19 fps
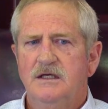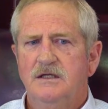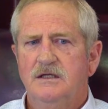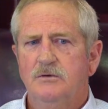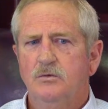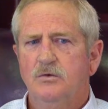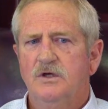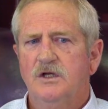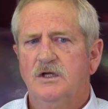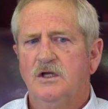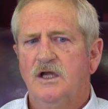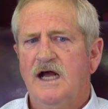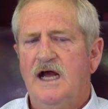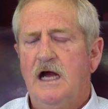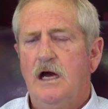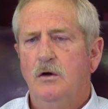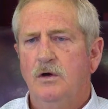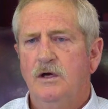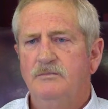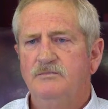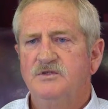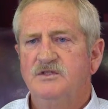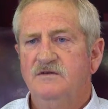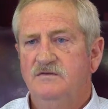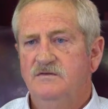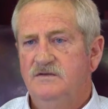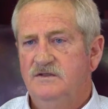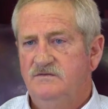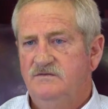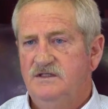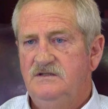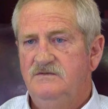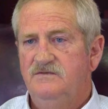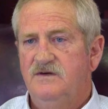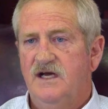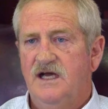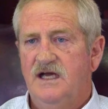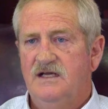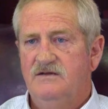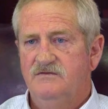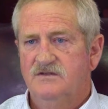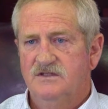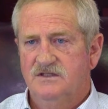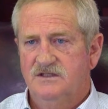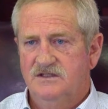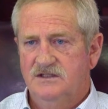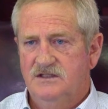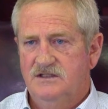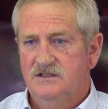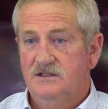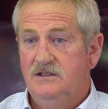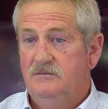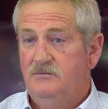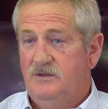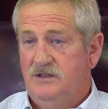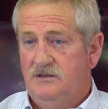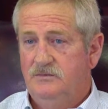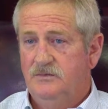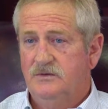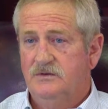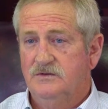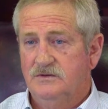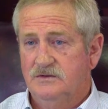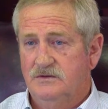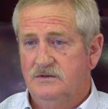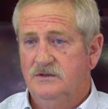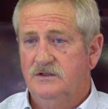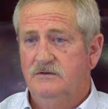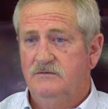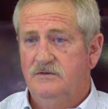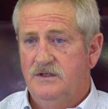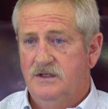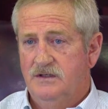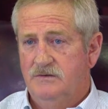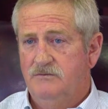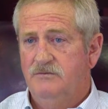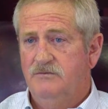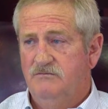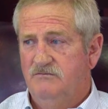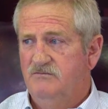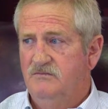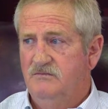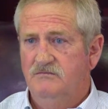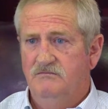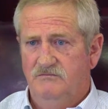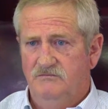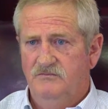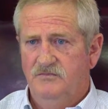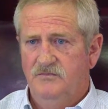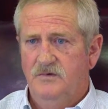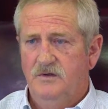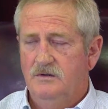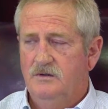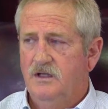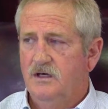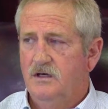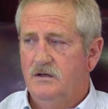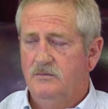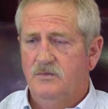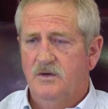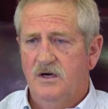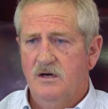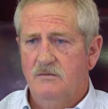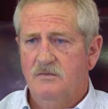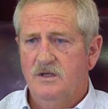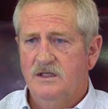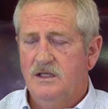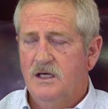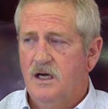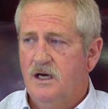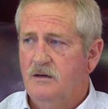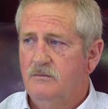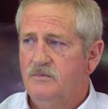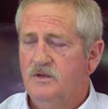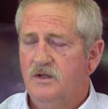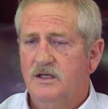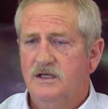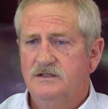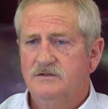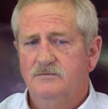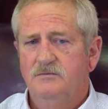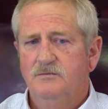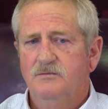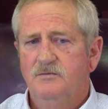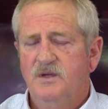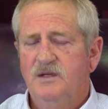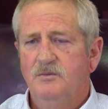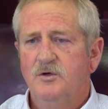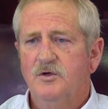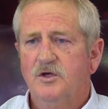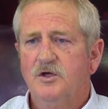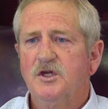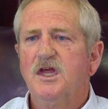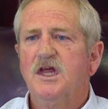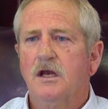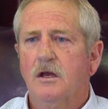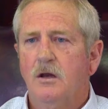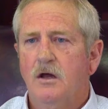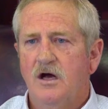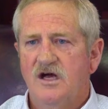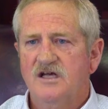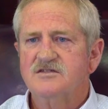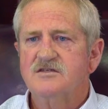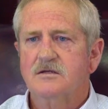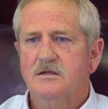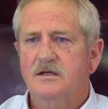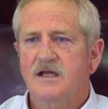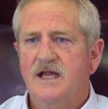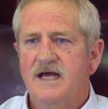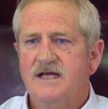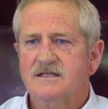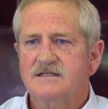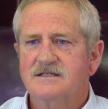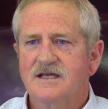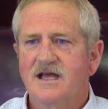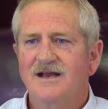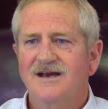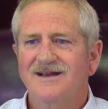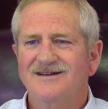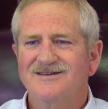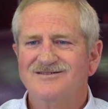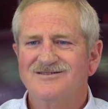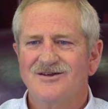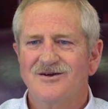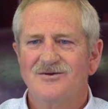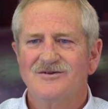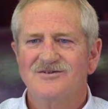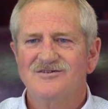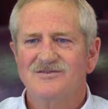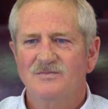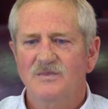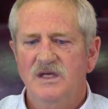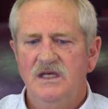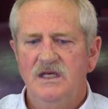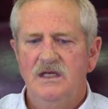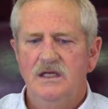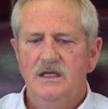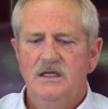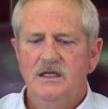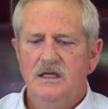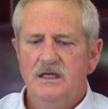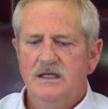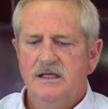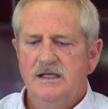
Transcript: that would allow up to 55 to 60 people to live in an apartment complex. People could get lost in that setting, so to speak.